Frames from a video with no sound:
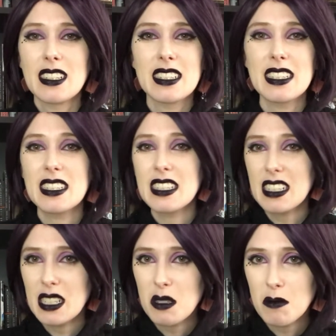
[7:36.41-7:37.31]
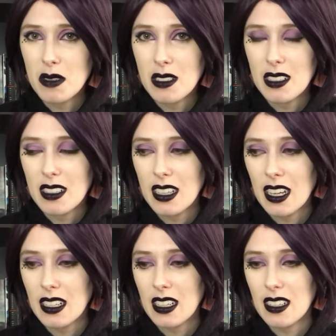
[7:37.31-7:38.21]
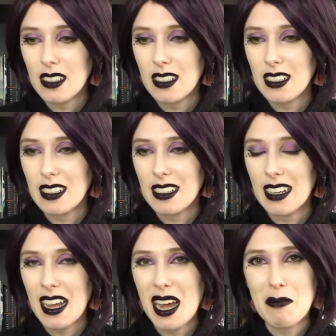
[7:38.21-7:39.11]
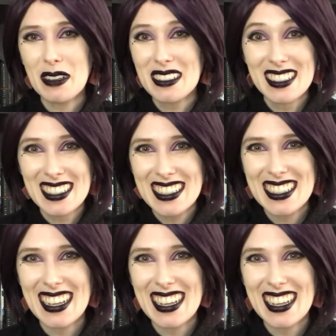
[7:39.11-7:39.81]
steam that happened